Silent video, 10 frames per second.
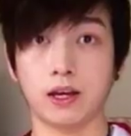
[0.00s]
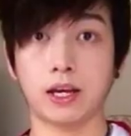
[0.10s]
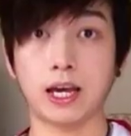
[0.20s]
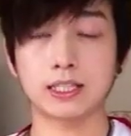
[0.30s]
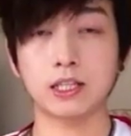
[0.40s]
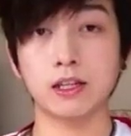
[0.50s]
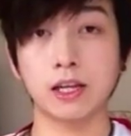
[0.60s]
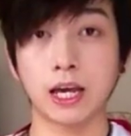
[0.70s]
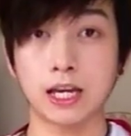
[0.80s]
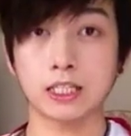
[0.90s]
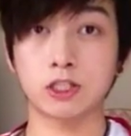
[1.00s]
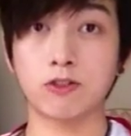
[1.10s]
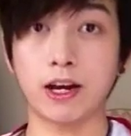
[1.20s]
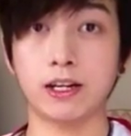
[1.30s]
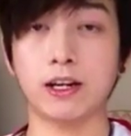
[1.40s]
Okay, so the hair
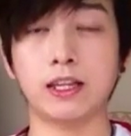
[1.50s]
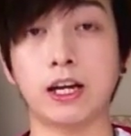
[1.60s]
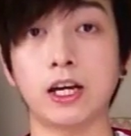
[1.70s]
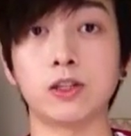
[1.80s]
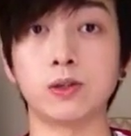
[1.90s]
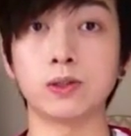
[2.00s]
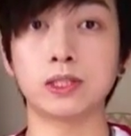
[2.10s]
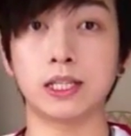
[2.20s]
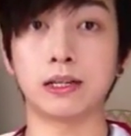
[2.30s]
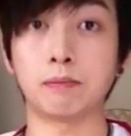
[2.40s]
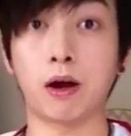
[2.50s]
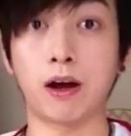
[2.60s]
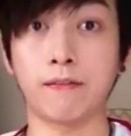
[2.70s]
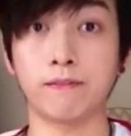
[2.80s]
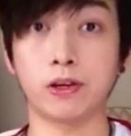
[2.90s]
straightener that I used in
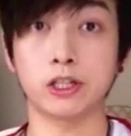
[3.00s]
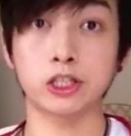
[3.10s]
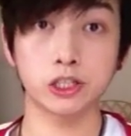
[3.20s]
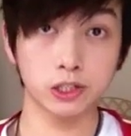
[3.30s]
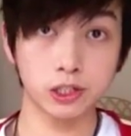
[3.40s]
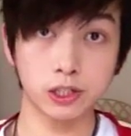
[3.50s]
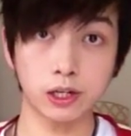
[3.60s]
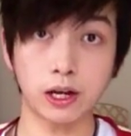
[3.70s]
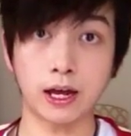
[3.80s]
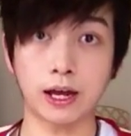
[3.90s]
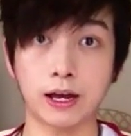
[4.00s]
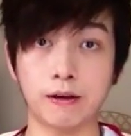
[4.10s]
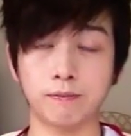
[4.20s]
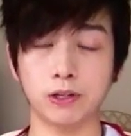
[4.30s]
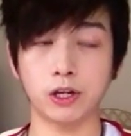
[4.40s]
my photo shoot
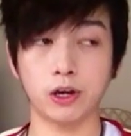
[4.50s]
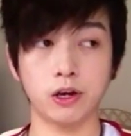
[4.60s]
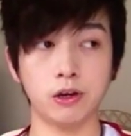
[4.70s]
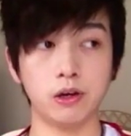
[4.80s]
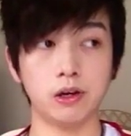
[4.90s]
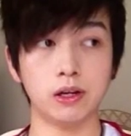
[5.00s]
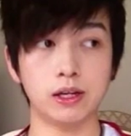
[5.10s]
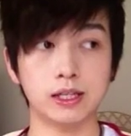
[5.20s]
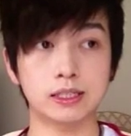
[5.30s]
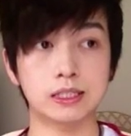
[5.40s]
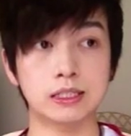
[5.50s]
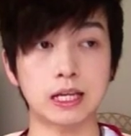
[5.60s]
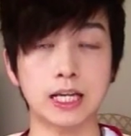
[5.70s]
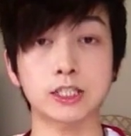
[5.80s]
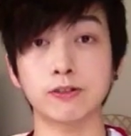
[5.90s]
video, it's
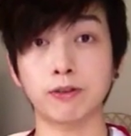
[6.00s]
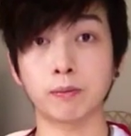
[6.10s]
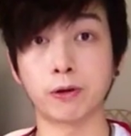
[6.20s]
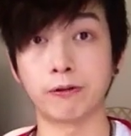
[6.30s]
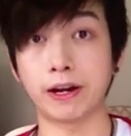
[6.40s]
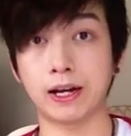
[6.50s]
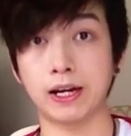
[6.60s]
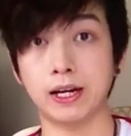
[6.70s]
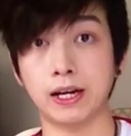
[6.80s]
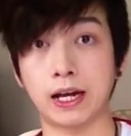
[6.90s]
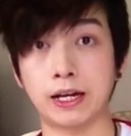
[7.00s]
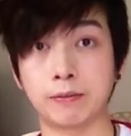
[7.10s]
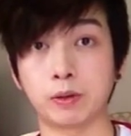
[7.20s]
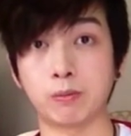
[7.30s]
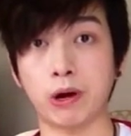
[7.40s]
actually from Korea.
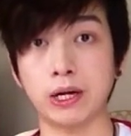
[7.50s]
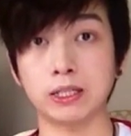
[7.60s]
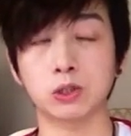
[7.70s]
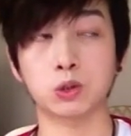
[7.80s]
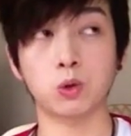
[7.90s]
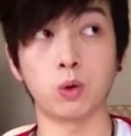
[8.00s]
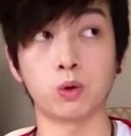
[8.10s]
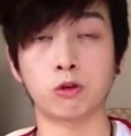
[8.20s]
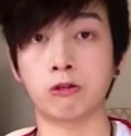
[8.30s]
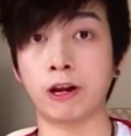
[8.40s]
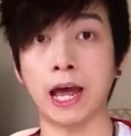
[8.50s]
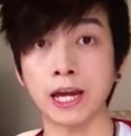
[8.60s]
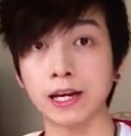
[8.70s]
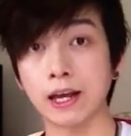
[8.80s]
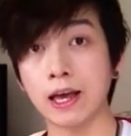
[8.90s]
The brand is called
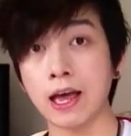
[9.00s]
Create.